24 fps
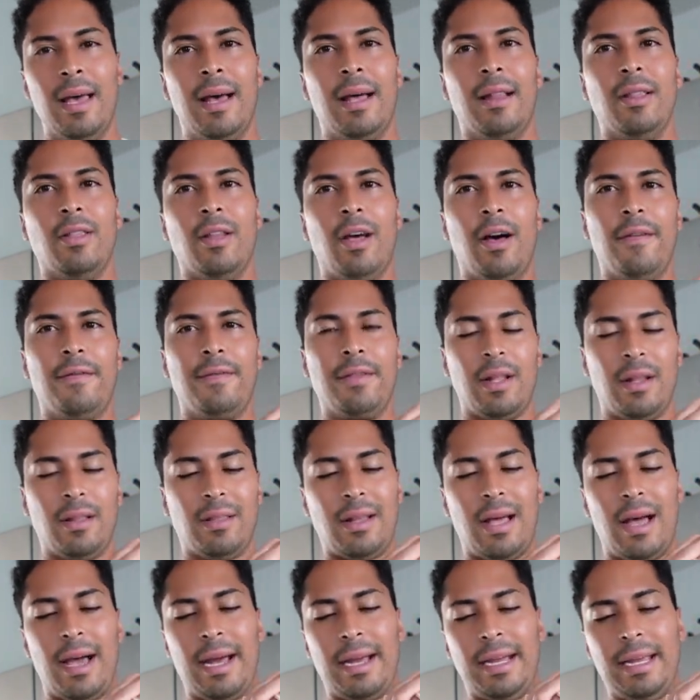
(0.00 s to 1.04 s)
Love the
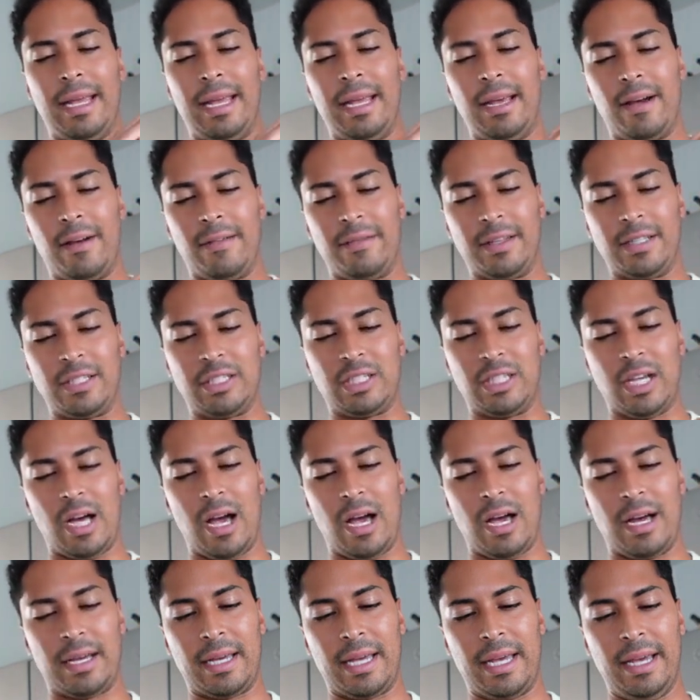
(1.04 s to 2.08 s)
lining of the
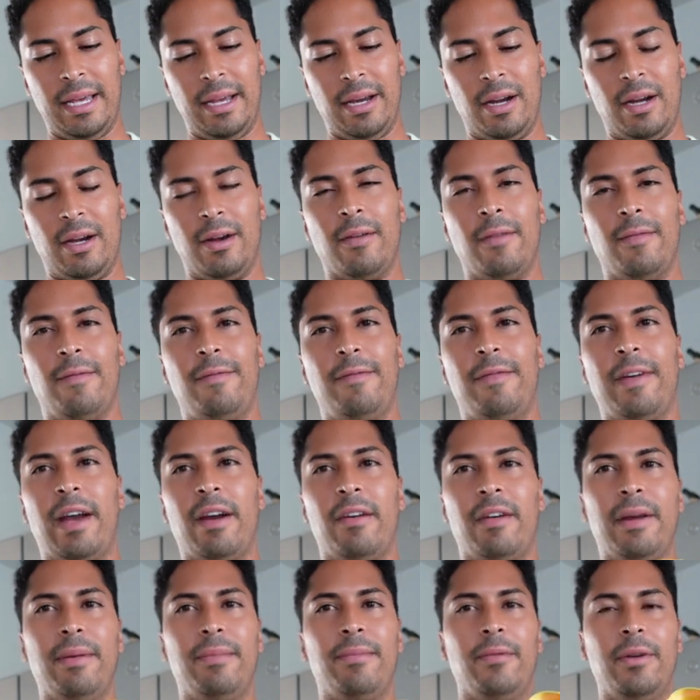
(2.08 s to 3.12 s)
sock here,
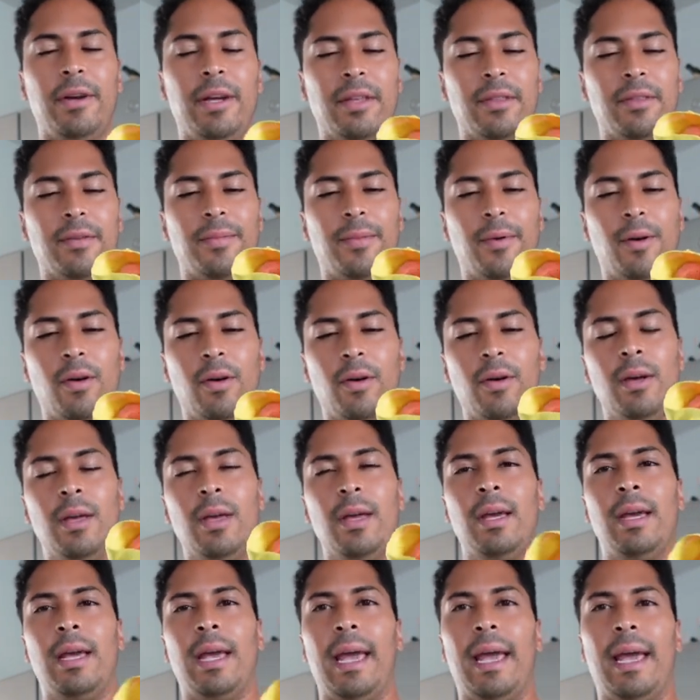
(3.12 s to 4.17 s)
very breathable,
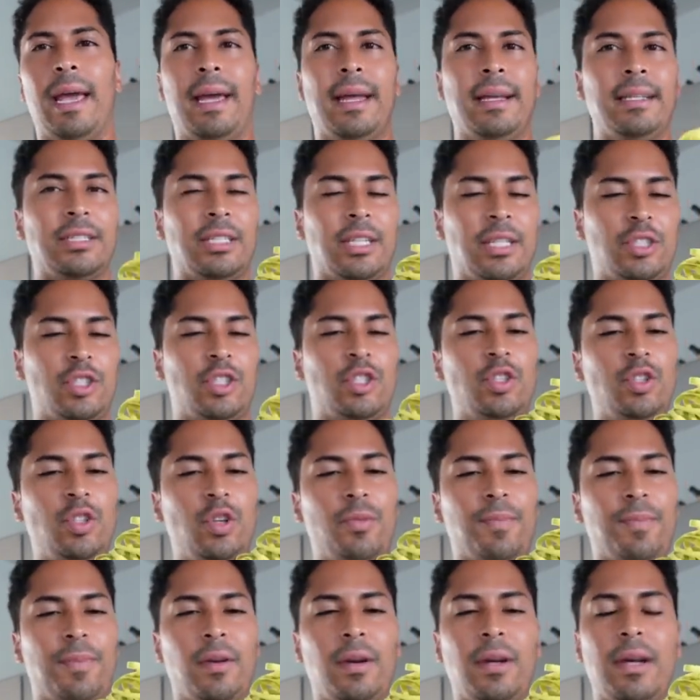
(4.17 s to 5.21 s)
and it's
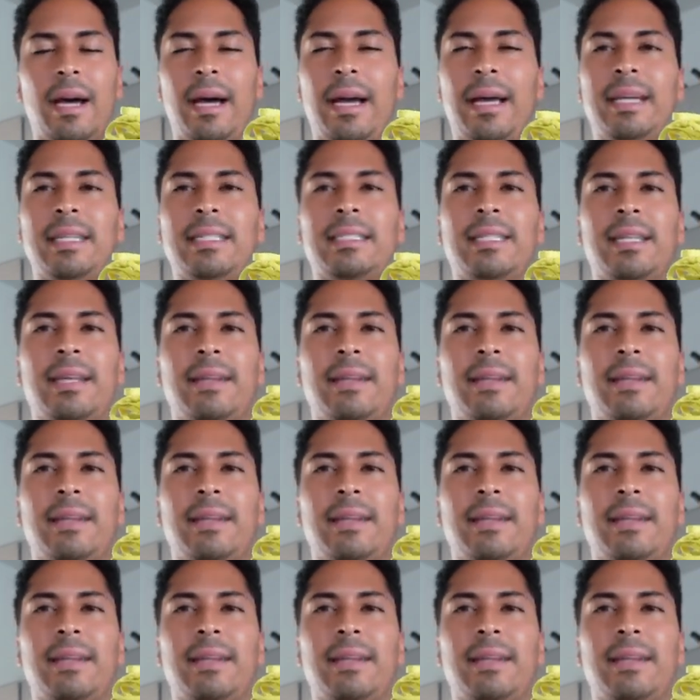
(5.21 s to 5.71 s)
super nice.